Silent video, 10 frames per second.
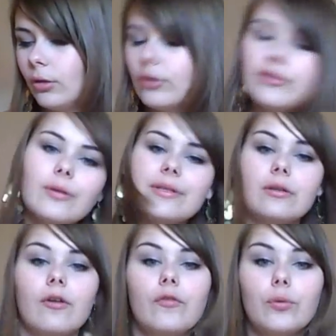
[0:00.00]
Also, it's
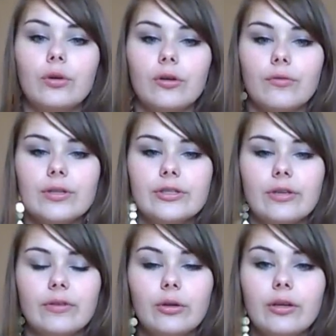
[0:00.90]
not a full coverage, so
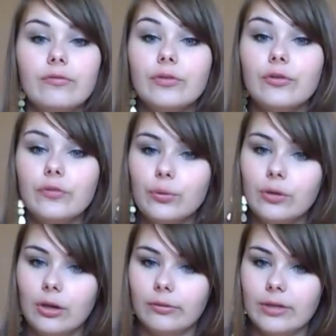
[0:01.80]
if you're looking for a full
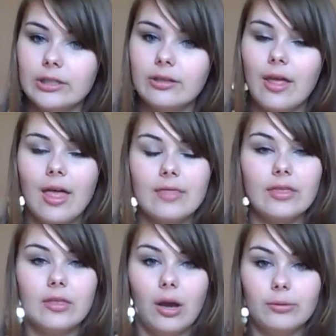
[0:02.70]
coverage,
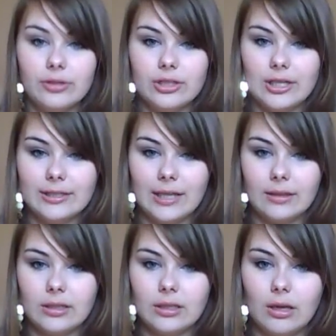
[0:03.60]
then I would suggest get
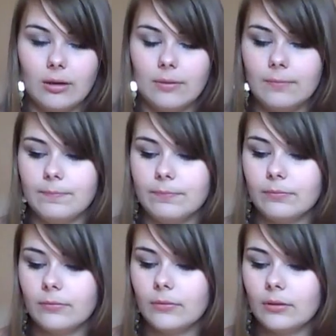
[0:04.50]
the
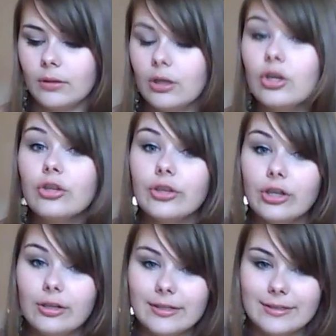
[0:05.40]

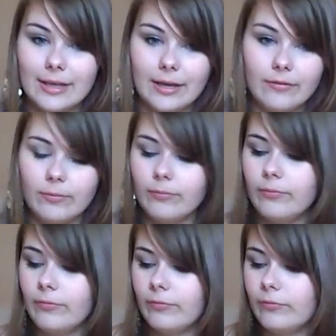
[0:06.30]
Colour Stay from
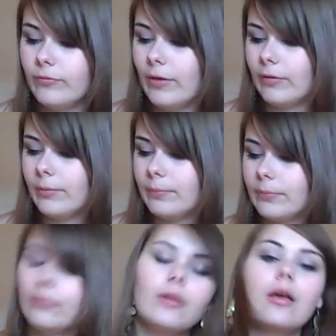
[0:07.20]
Revlon.
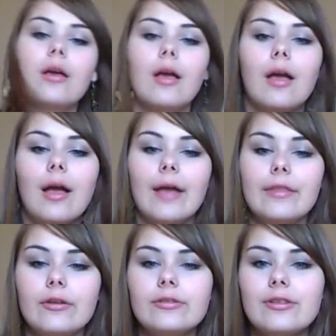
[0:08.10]
And
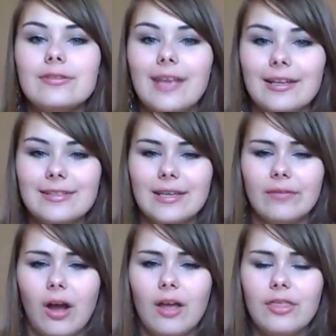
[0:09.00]
also the negative,
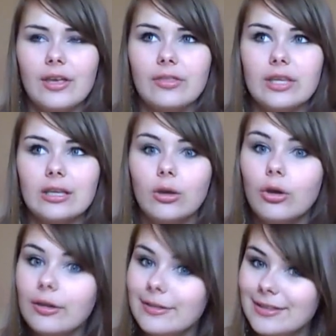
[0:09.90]
I think the
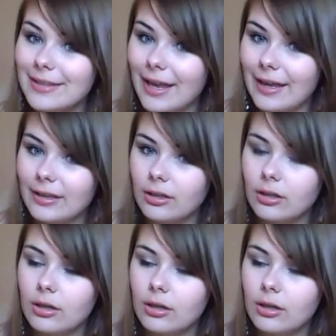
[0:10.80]
Colour Stay